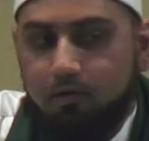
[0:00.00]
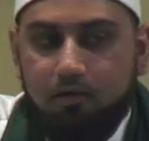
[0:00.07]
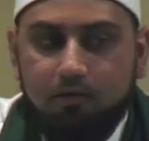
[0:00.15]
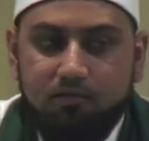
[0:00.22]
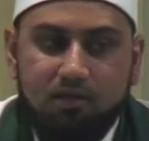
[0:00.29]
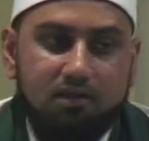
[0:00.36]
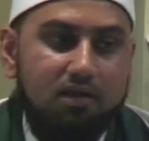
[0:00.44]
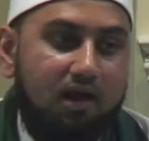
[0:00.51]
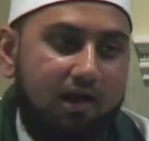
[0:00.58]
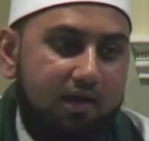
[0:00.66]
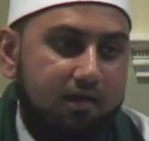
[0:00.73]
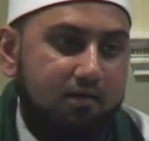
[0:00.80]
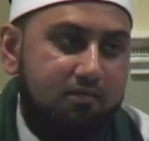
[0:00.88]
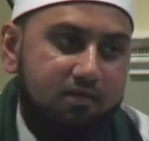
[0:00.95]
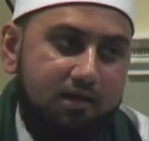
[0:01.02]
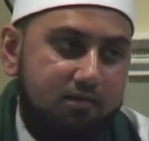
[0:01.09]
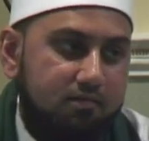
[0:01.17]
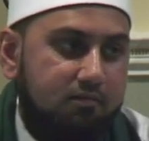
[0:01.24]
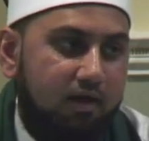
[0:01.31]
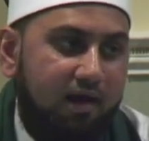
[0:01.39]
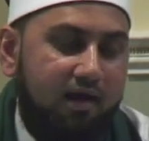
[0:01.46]
They deny that
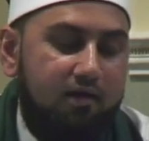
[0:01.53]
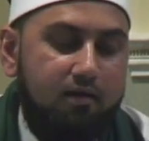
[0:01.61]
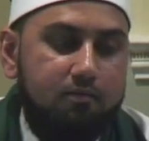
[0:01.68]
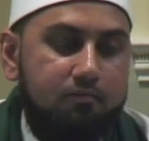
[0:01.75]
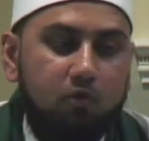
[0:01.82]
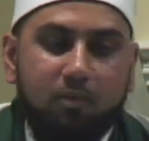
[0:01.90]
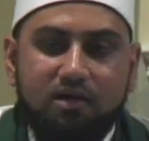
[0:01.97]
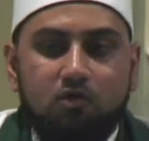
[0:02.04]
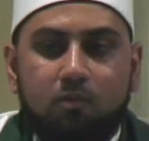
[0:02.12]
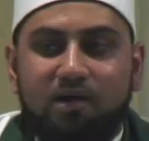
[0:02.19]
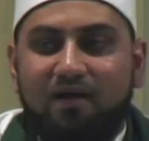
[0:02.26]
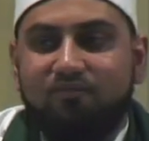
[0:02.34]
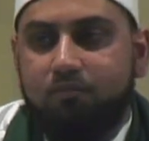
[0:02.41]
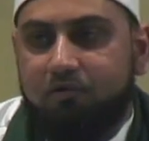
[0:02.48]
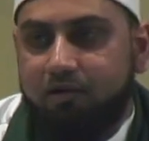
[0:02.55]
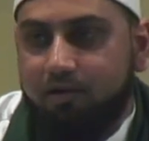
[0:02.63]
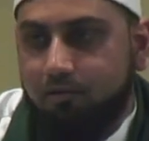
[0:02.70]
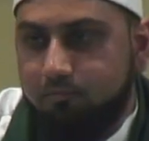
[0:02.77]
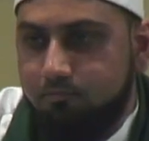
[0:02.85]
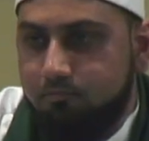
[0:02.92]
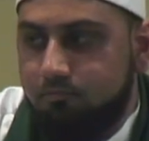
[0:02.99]
nobody told me I have to pray,
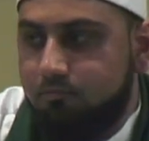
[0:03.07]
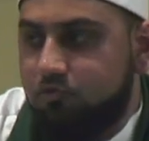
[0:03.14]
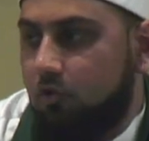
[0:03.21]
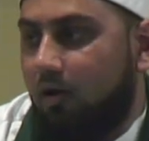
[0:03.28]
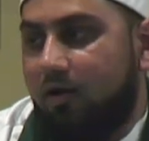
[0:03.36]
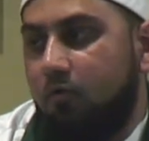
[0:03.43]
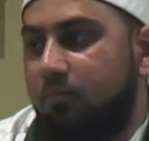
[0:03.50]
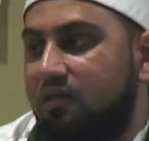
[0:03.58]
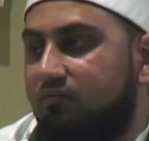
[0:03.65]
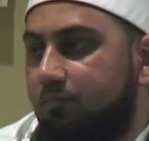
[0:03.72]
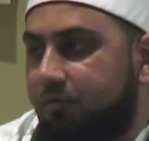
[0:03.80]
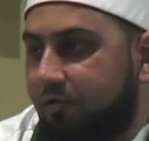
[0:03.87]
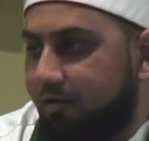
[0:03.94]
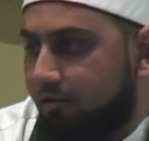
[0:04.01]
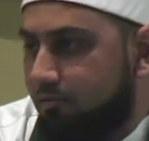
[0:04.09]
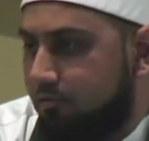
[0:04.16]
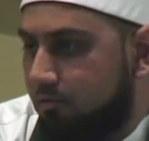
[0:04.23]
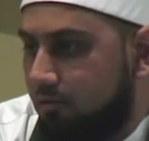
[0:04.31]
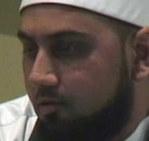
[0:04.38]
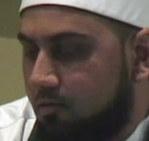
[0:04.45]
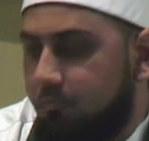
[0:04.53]
so I don't believe in prayer.
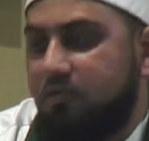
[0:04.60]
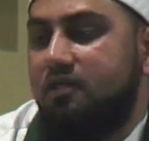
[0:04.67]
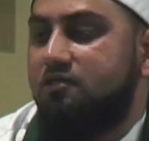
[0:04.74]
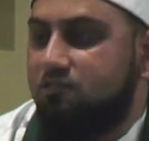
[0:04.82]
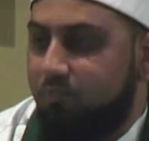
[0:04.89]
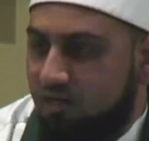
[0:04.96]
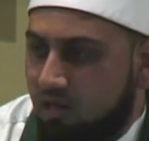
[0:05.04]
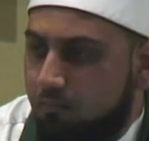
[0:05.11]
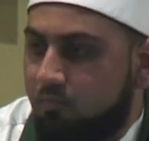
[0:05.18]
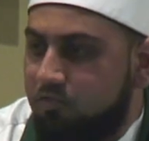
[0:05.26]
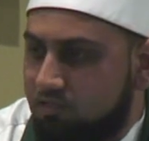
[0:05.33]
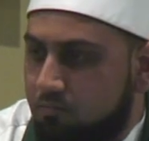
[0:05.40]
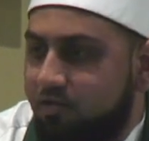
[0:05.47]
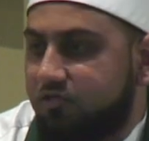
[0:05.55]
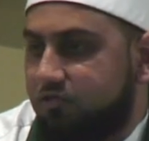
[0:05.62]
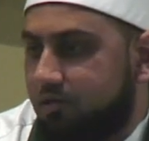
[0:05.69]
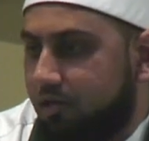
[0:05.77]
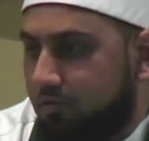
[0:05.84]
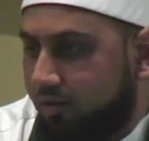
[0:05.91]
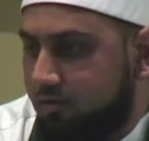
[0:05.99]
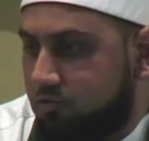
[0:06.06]
But they just became Muslim
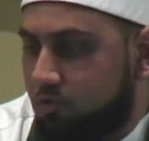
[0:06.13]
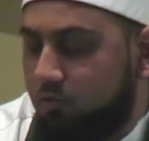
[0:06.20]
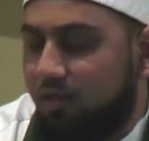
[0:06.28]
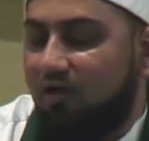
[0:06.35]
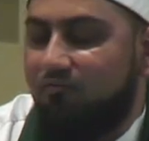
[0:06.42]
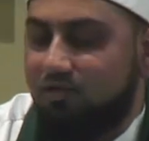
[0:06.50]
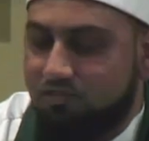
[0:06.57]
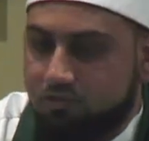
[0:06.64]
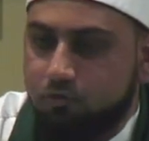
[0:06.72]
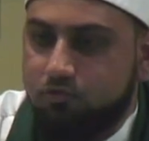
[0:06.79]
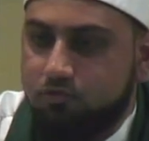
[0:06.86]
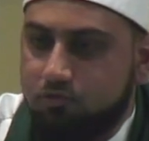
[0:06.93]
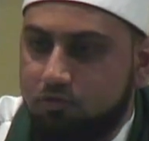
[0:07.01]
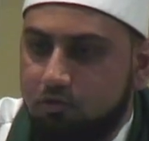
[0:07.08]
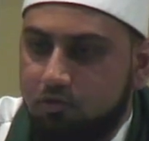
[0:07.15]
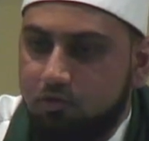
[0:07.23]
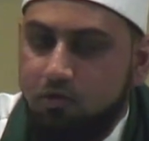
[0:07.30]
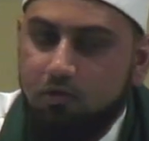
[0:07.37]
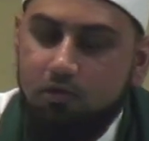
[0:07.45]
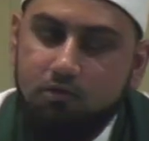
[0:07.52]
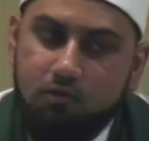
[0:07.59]
yesterday, right? So they have an excuse.
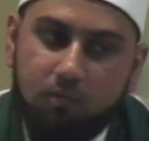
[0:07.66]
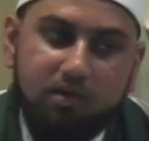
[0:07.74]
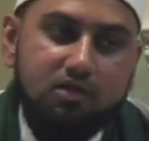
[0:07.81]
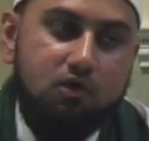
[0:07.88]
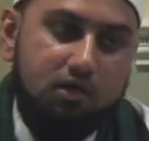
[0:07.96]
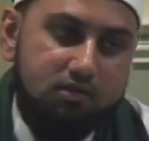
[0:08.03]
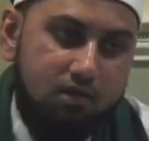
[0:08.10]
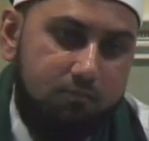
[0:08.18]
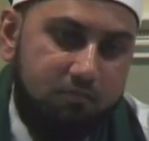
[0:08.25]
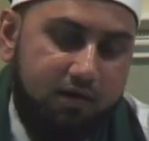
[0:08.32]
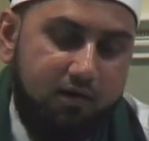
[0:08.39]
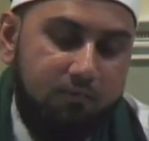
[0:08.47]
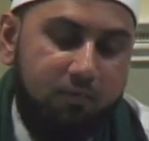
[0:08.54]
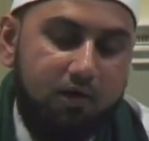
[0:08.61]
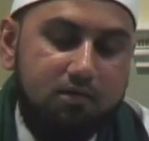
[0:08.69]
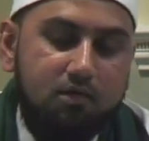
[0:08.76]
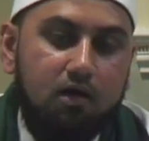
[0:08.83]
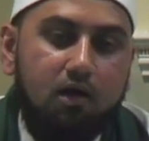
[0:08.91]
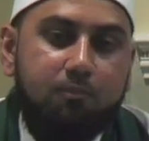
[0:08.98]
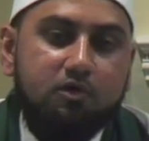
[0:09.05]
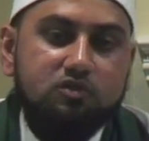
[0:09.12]
Nobody taught them, right? But
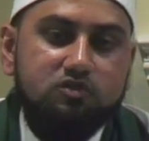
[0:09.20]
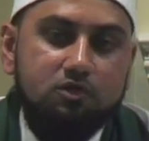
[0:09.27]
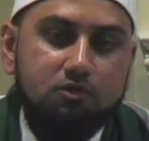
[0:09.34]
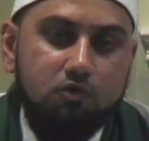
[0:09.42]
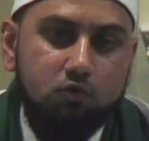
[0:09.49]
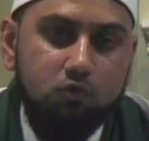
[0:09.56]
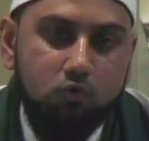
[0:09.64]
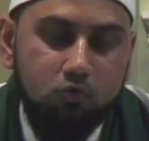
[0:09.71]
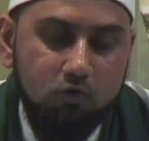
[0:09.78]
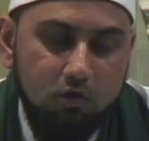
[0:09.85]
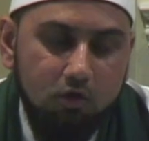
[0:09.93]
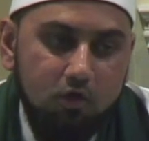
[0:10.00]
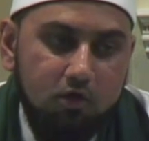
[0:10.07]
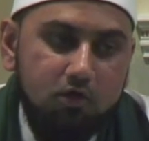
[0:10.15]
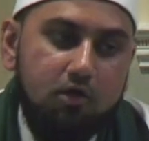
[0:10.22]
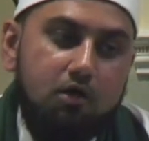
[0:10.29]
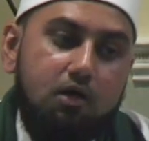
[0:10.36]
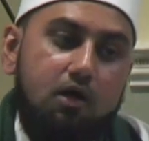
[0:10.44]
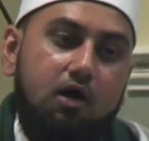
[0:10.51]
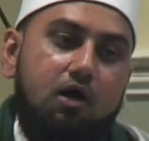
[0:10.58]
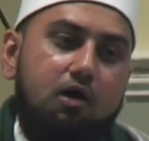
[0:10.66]
a person who
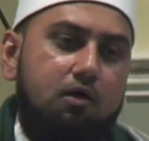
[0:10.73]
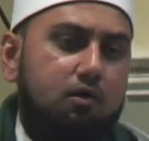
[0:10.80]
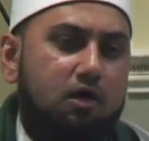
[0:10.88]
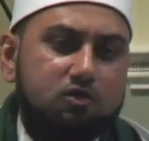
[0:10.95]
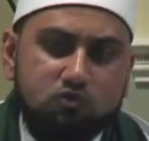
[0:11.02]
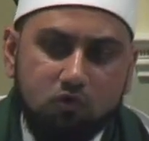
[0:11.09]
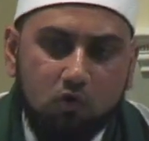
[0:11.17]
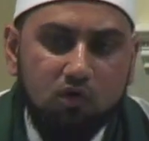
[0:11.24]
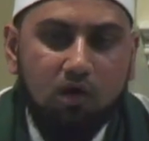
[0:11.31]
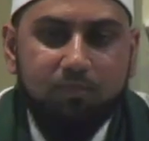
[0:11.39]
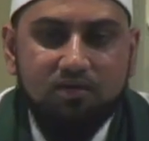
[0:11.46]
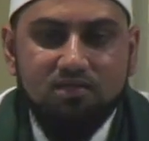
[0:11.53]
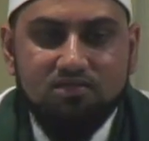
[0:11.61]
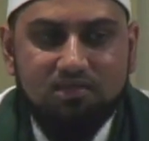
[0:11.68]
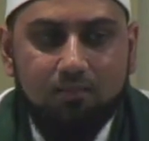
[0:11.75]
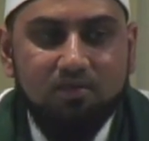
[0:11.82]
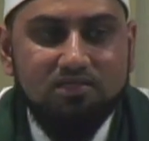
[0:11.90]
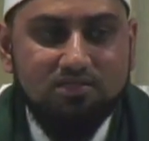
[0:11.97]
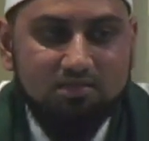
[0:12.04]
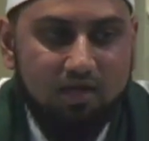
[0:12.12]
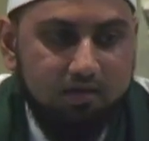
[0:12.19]
uh, has grown up in Islamic
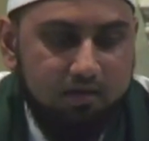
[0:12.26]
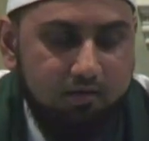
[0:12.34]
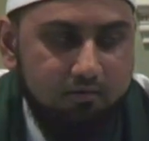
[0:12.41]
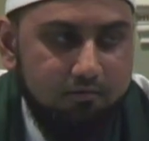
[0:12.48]
society